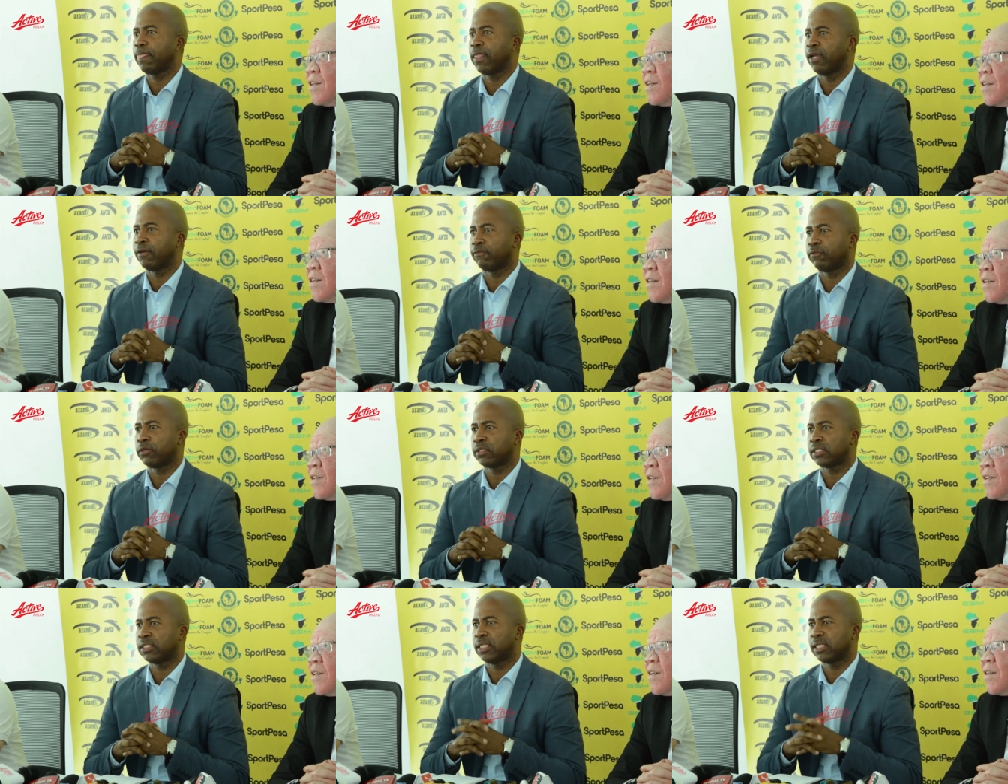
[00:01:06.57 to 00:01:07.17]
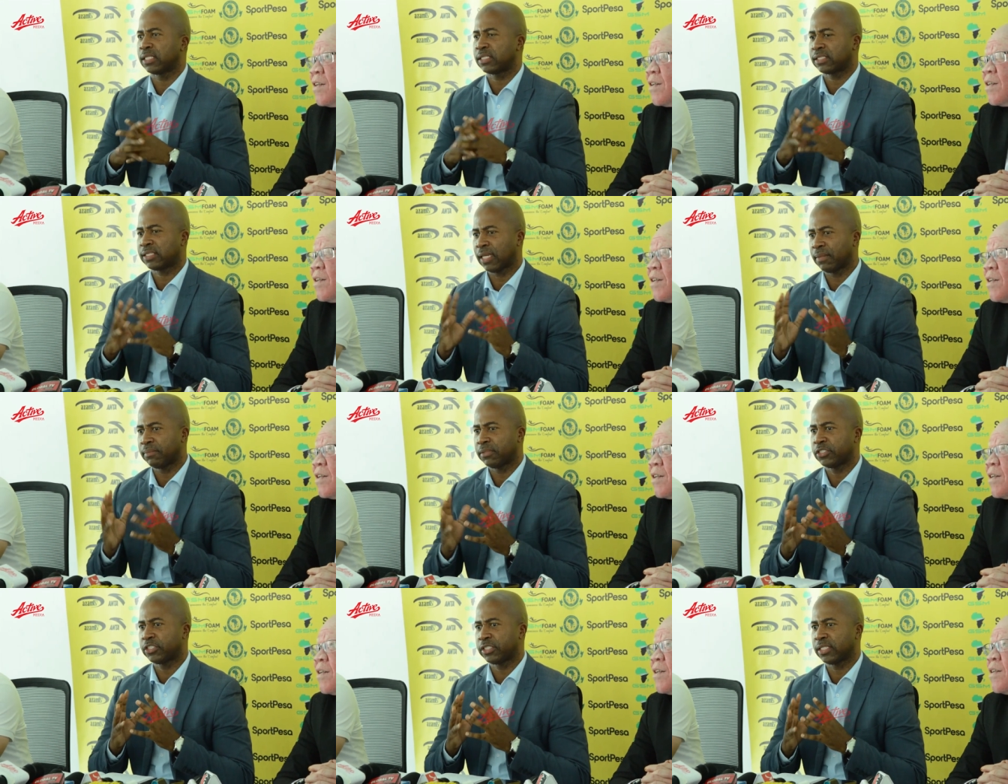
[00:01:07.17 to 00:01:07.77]
effort in
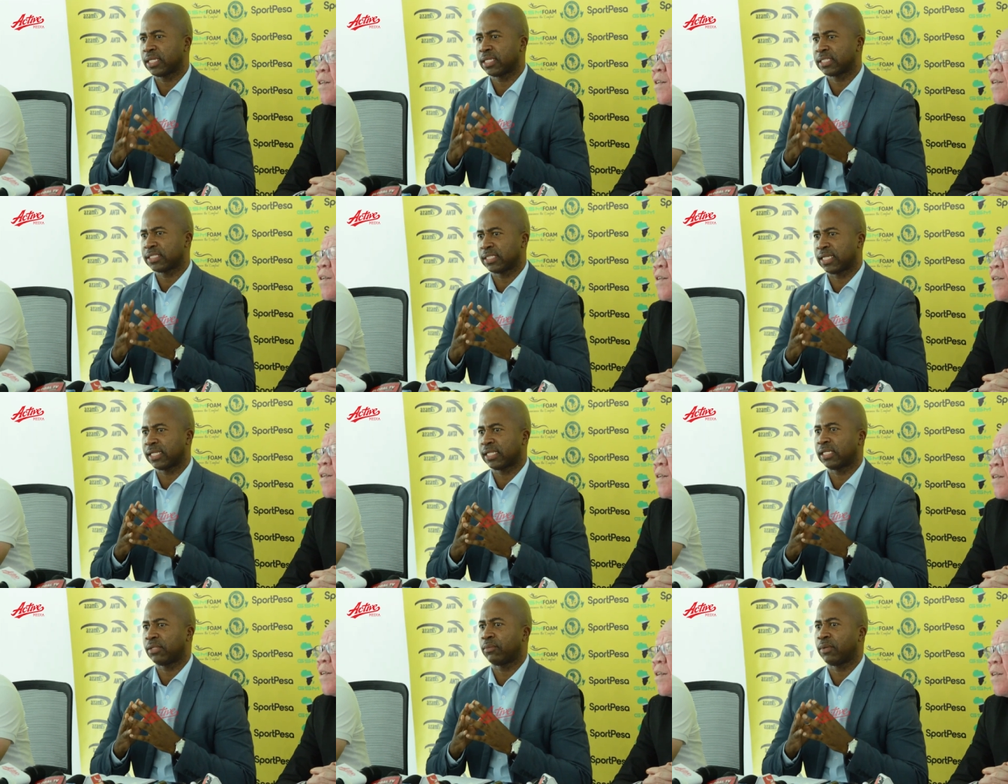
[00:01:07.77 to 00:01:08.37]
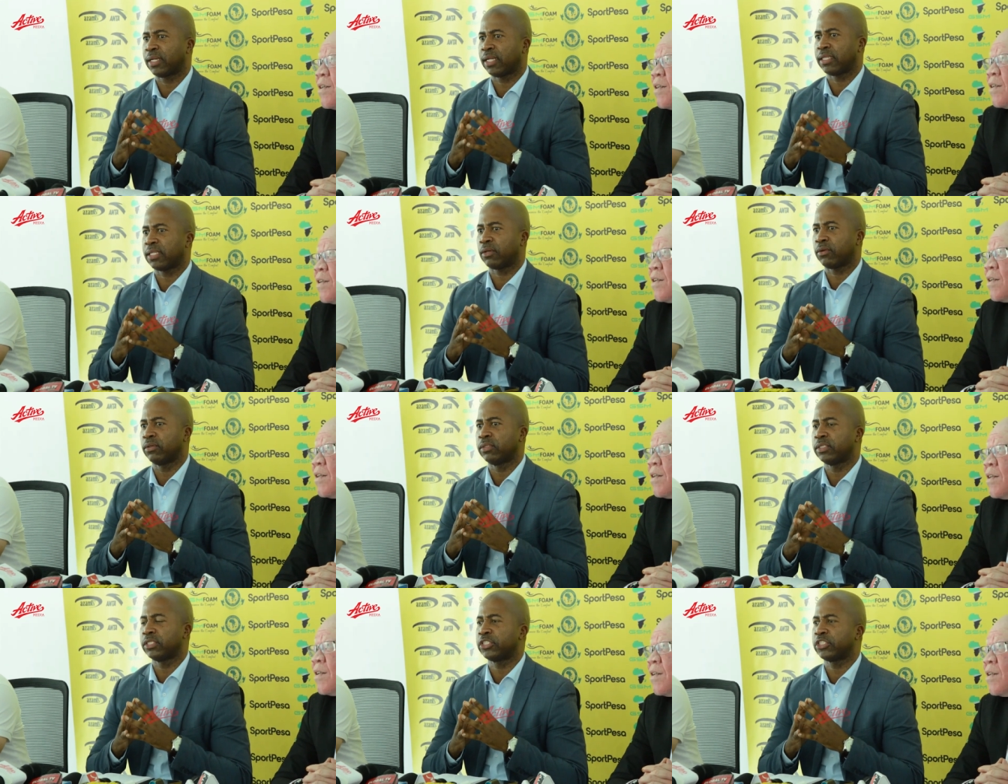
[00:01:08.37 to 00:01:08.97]
establishing exactly what are the
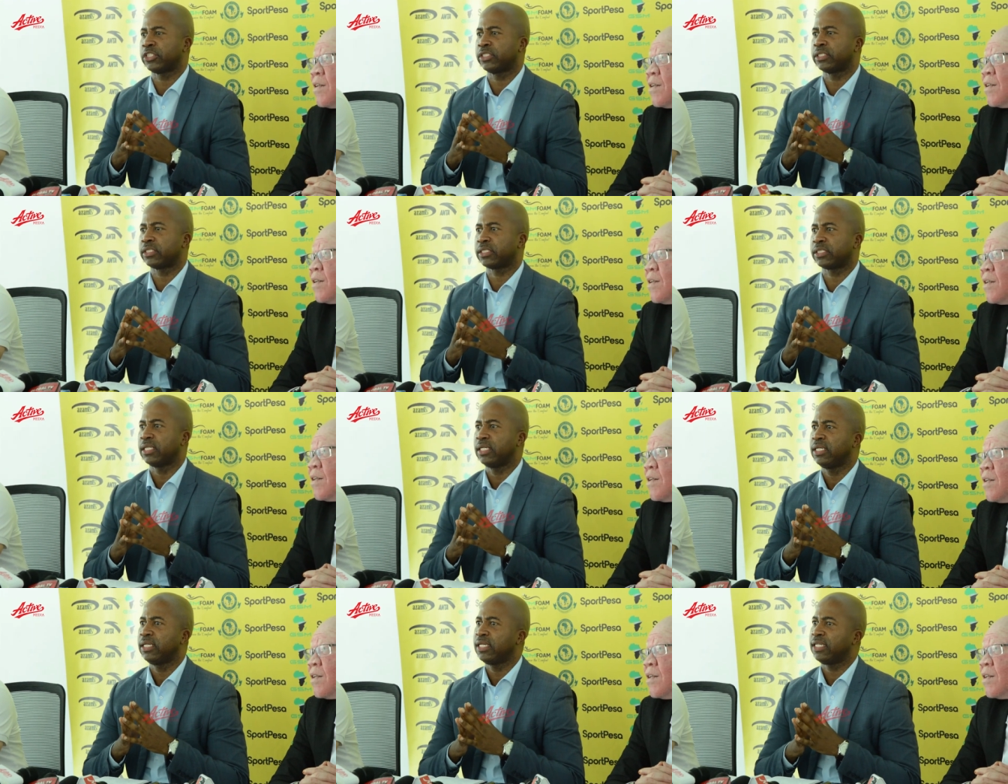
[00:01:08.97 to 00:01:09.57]
conditions